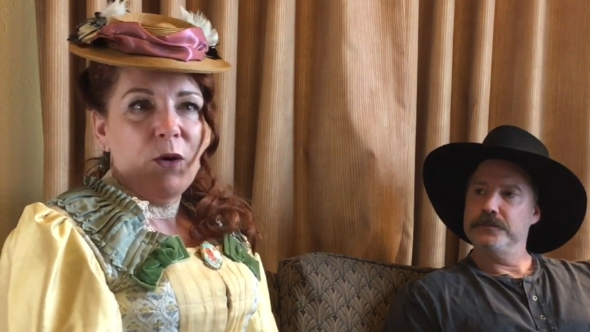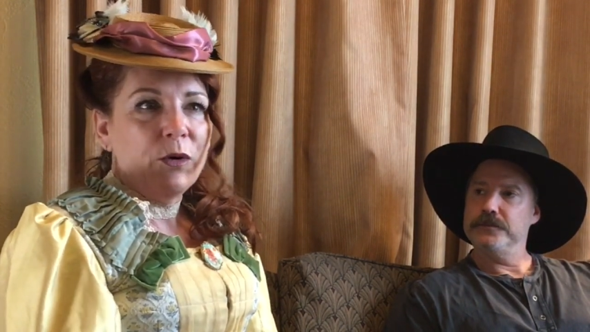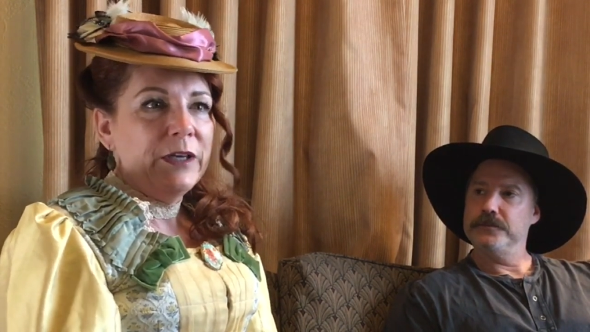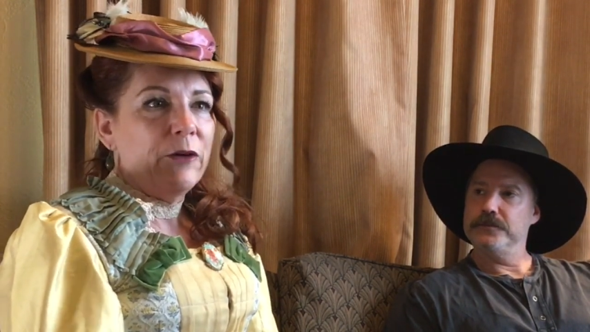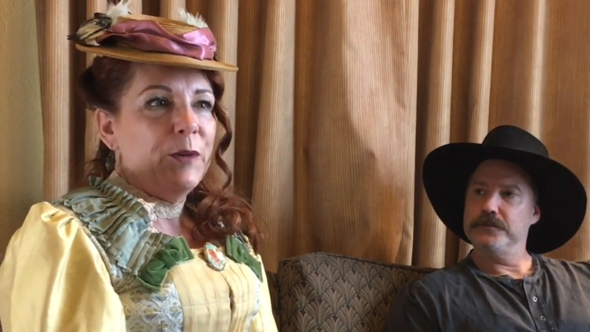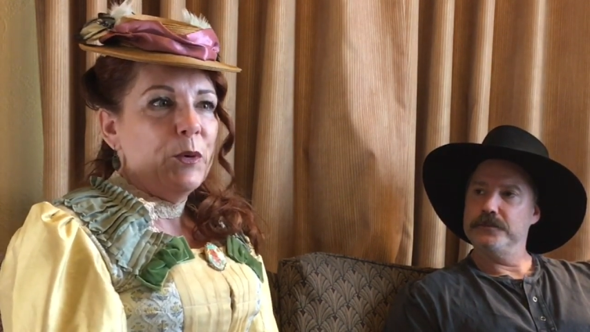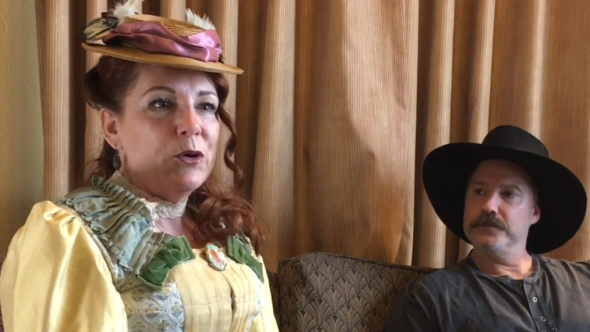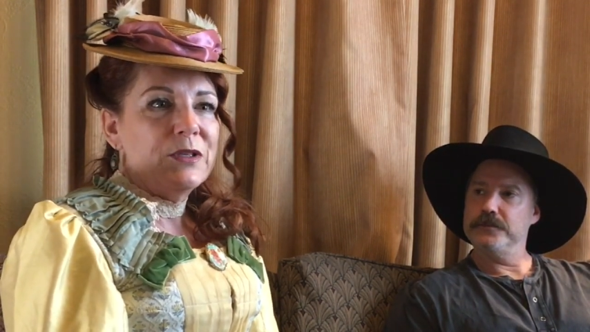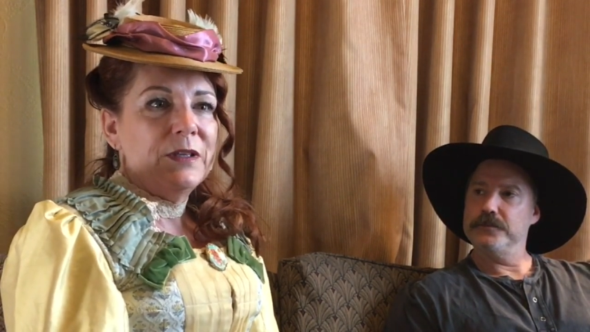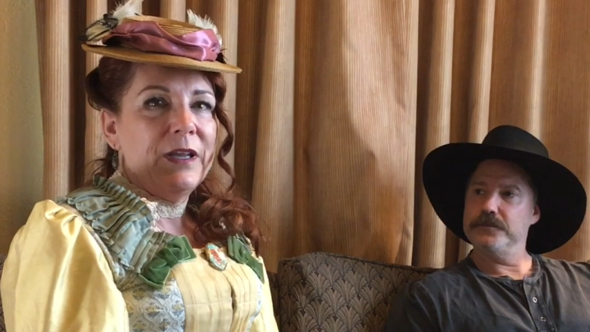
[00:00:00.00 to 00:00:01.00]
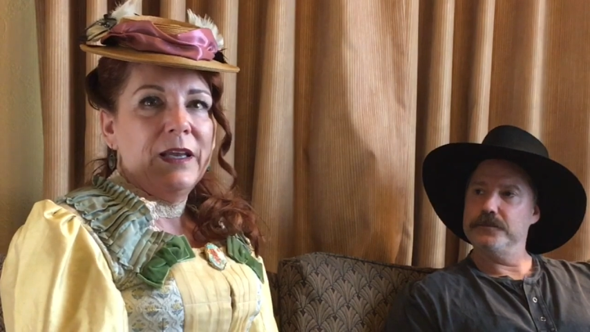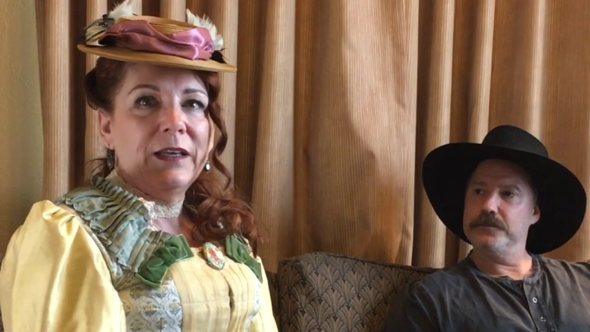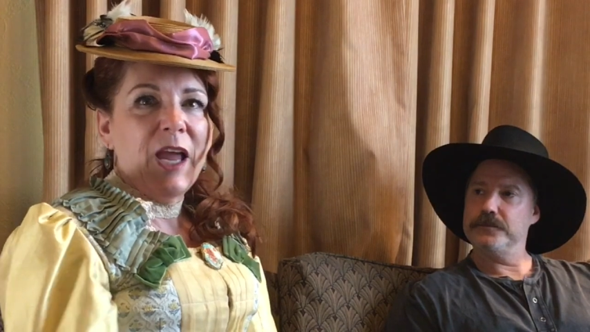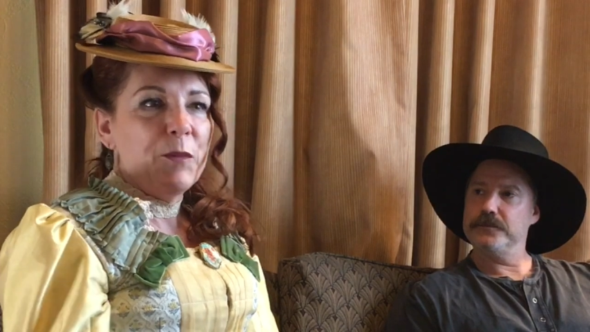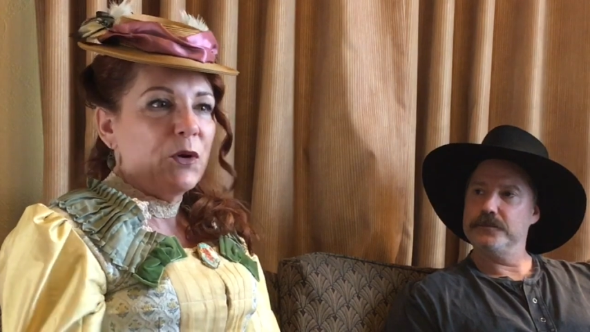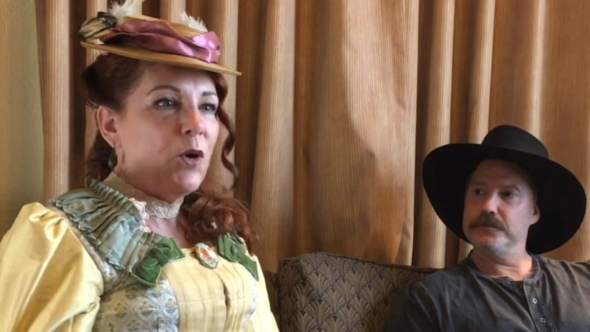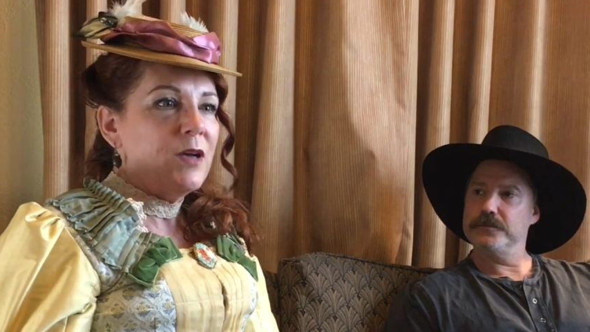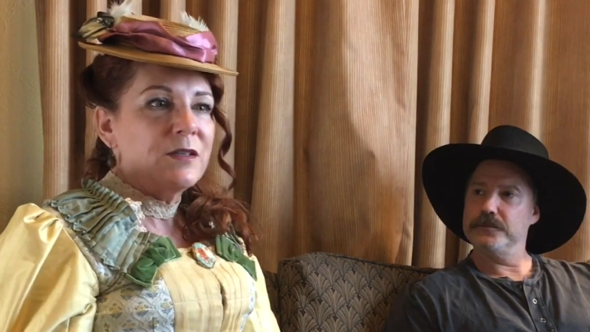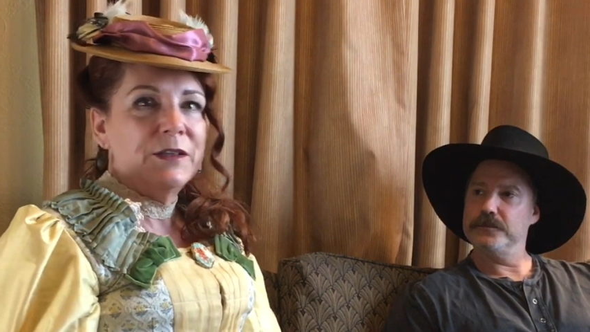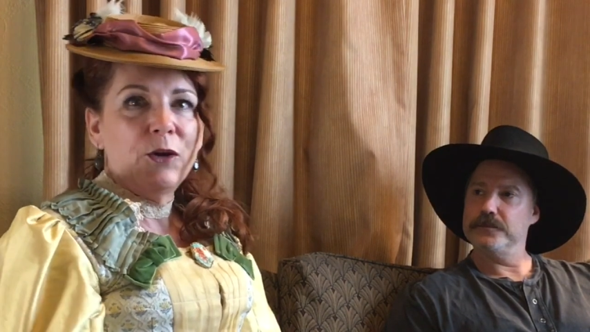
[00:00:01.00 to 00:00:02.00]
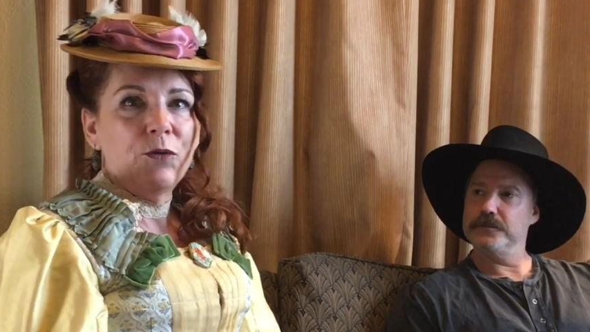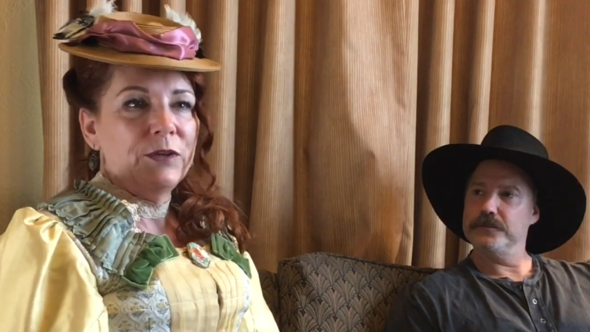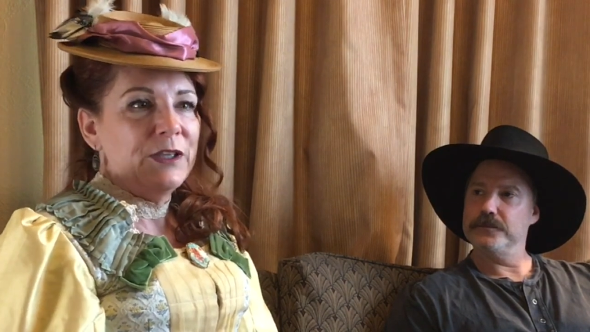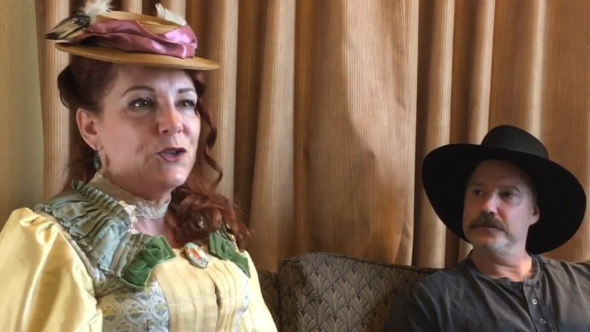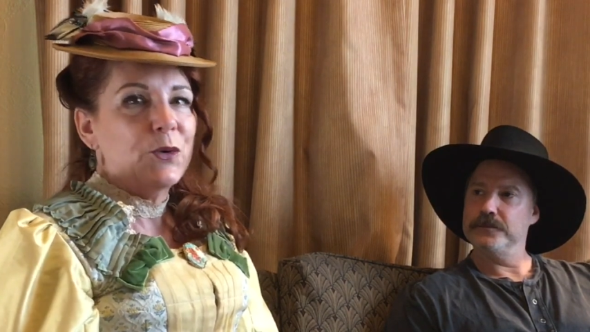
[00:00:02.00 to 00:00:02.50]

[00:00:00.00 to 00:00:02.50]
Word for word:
Speaker 1: ordinary person that came across on the Overland